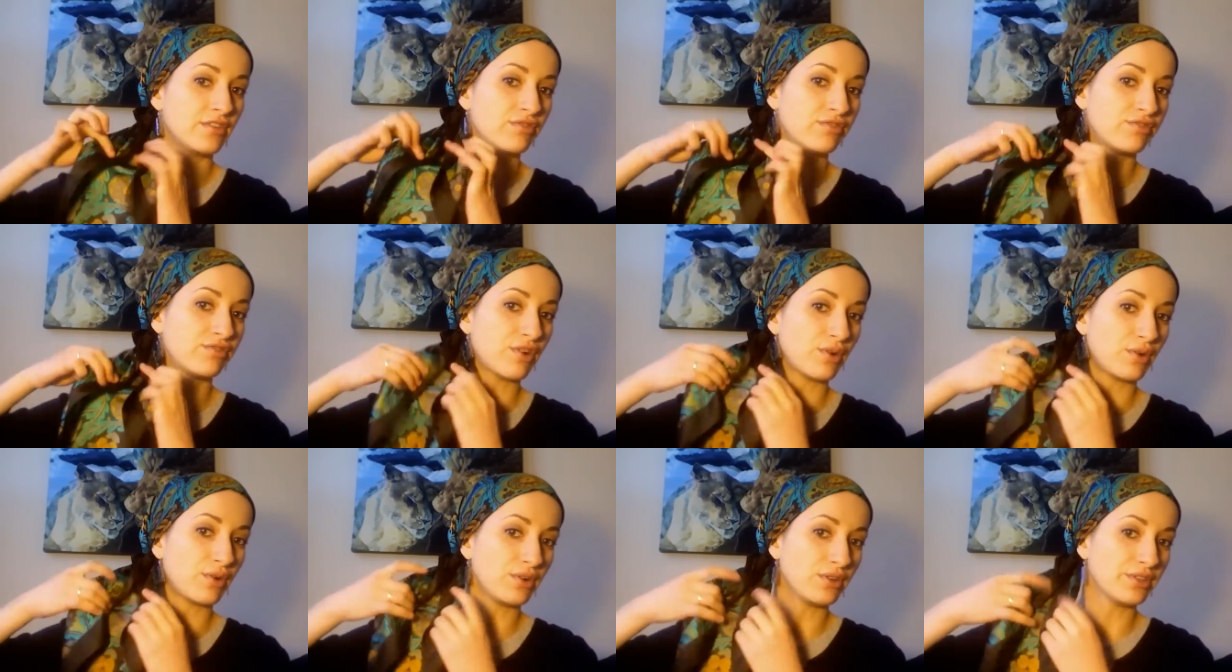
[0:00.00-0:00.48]

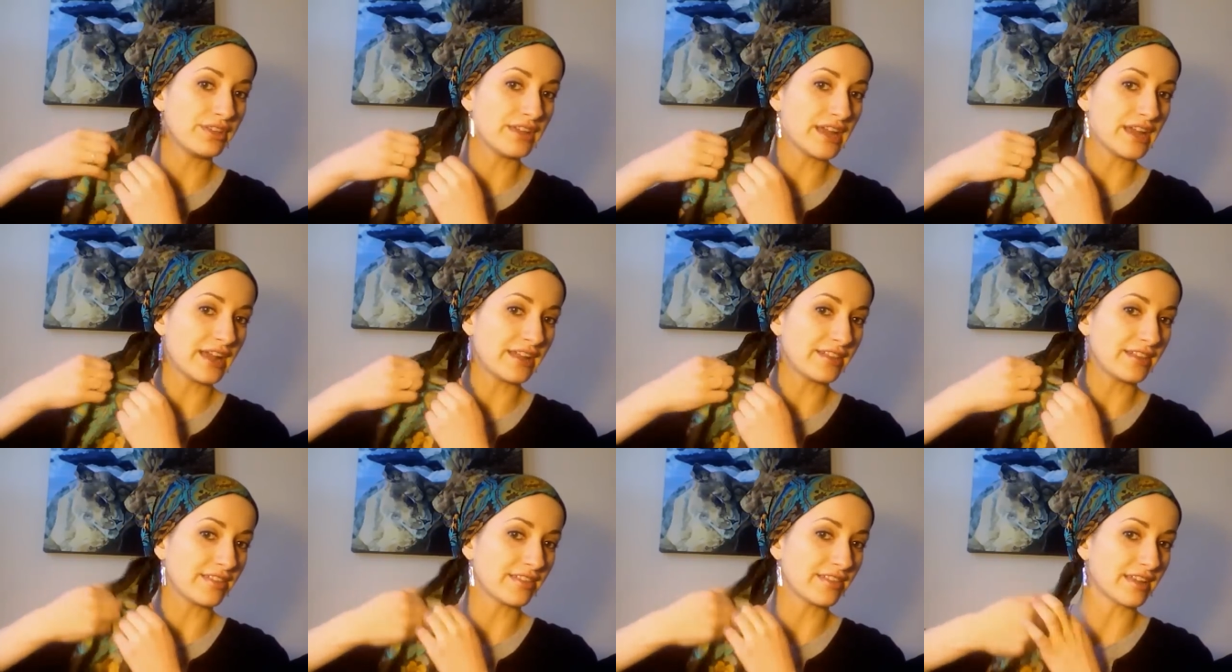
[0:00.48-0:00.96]
fold the
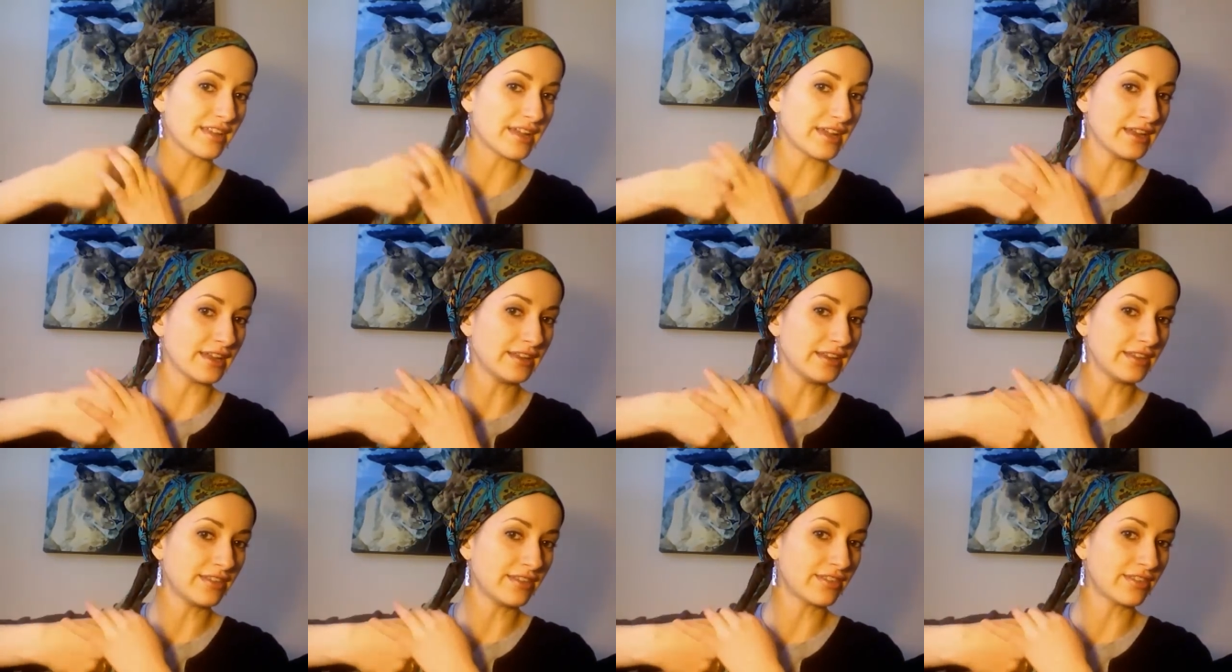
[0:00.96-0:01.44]
ends
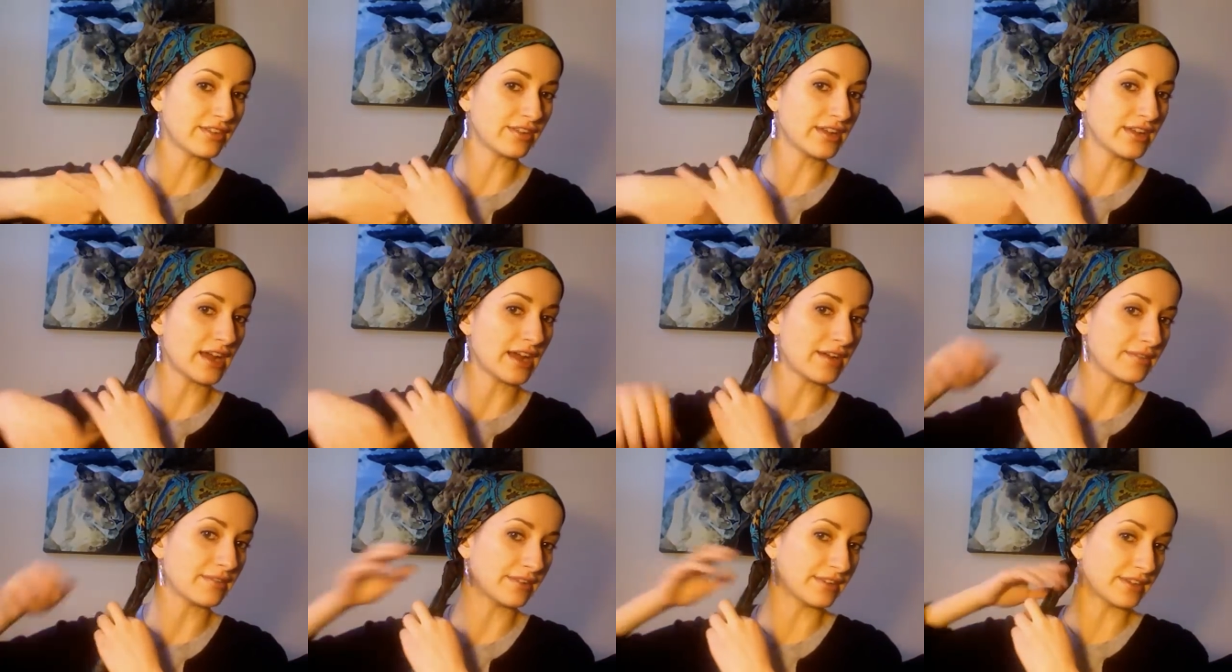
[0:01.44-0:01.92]
in so you
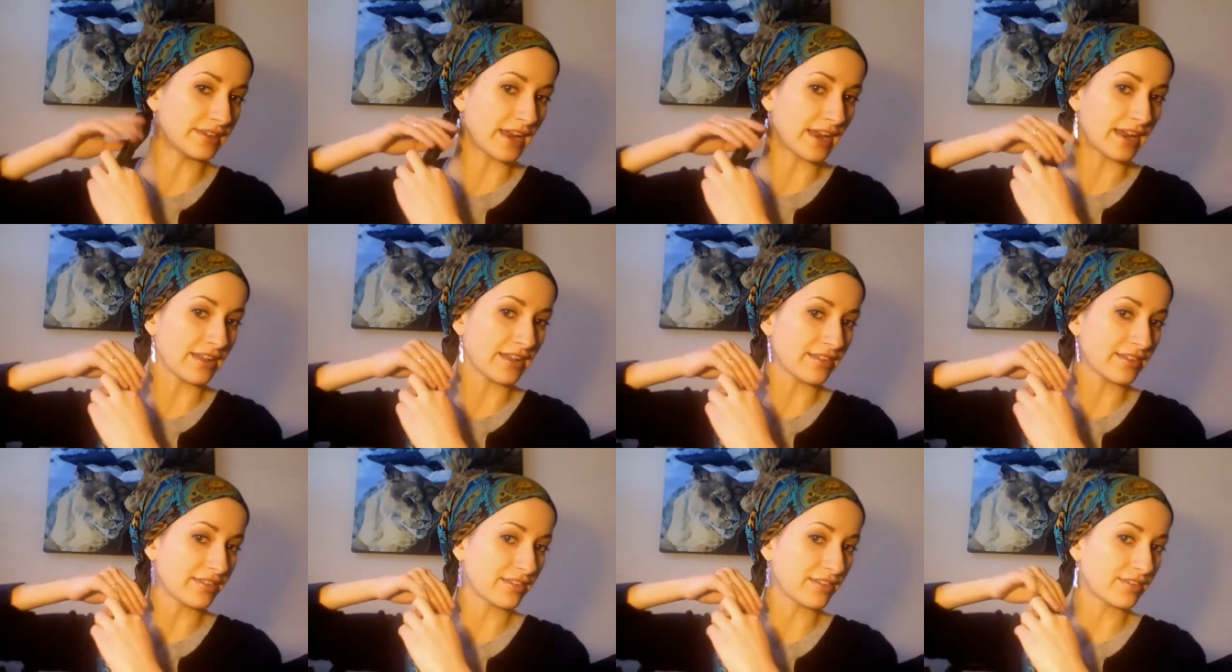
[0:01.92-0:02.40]
have a
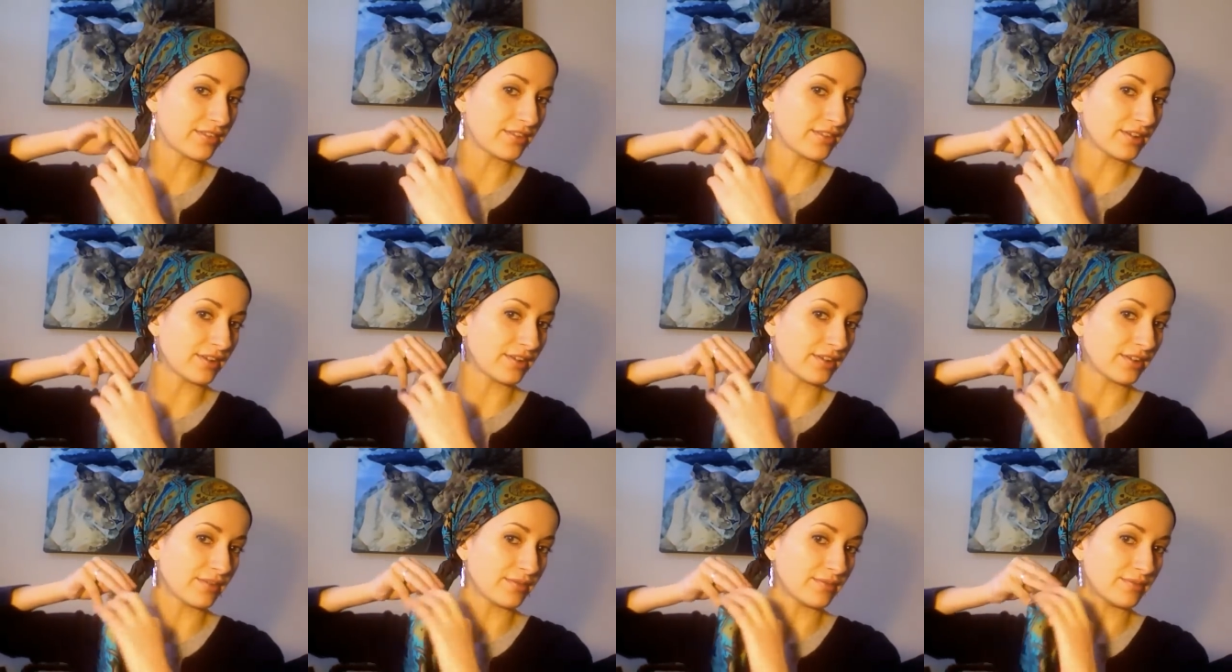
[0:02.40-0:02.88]
nice, you
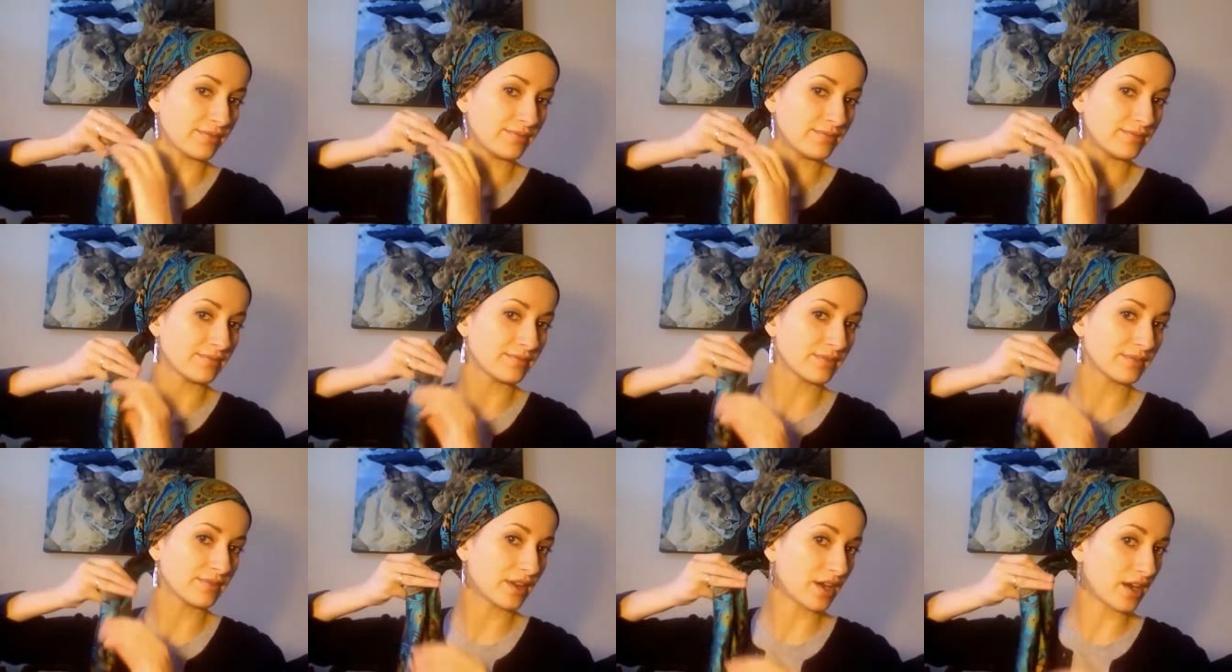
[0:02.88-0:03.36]
know,
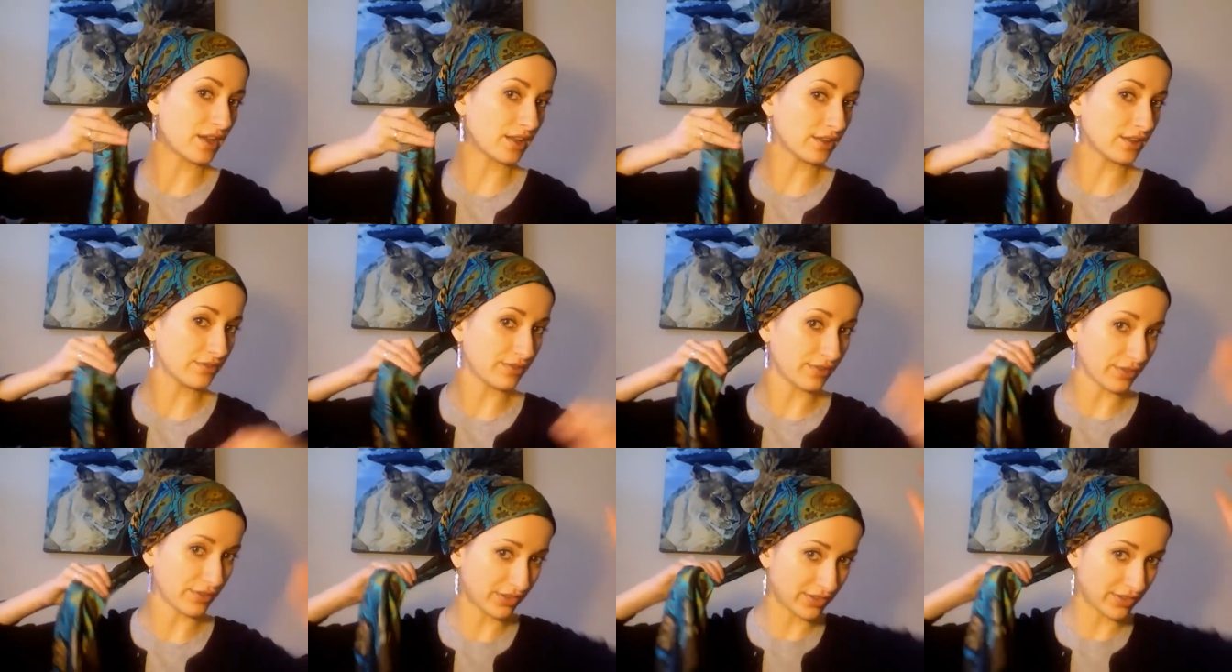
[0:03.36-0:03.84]

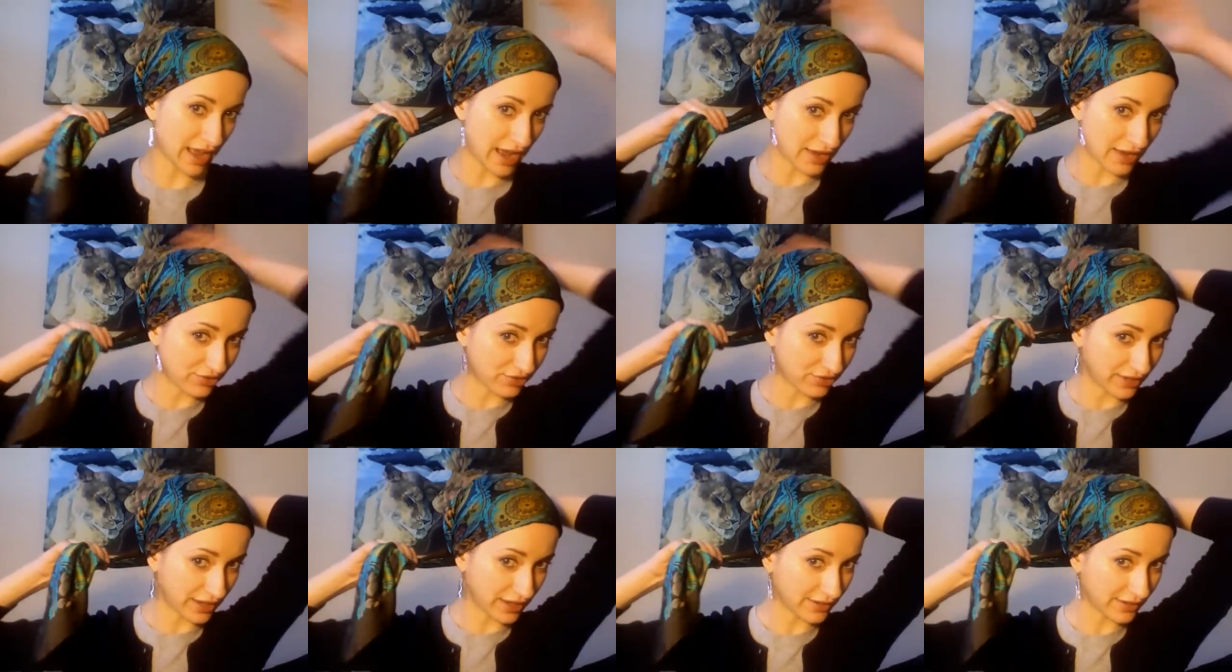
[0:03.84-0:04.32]
colorful
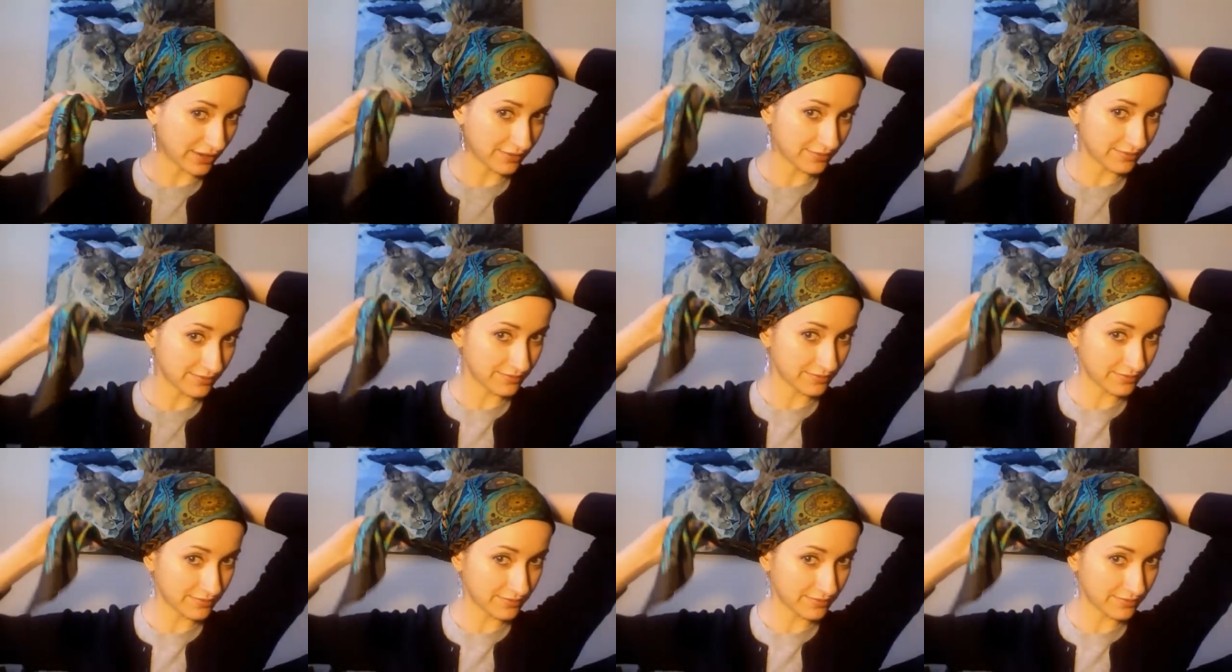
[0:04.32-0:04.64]
sash thing.